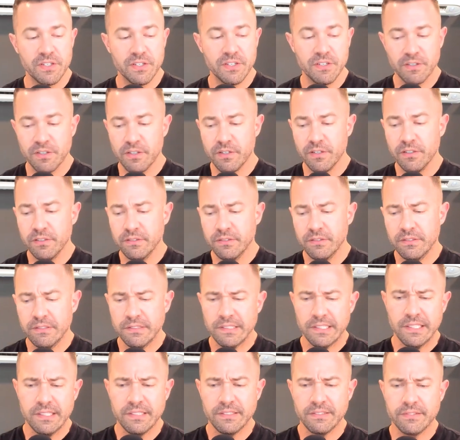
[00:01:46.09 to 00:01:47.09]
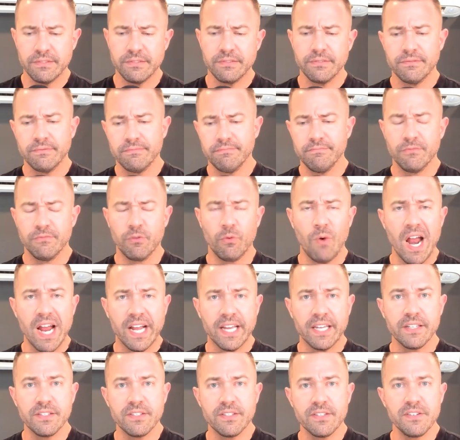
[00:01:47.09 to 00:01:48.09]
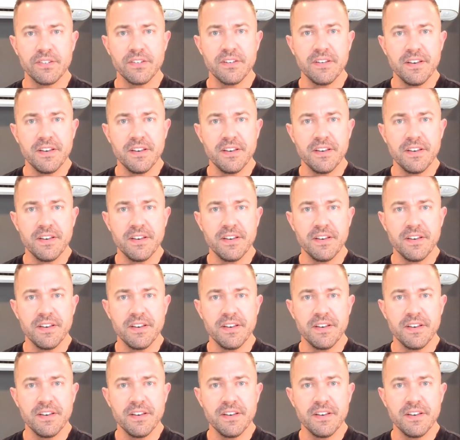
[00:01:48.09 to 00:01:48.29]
or I guess rackets,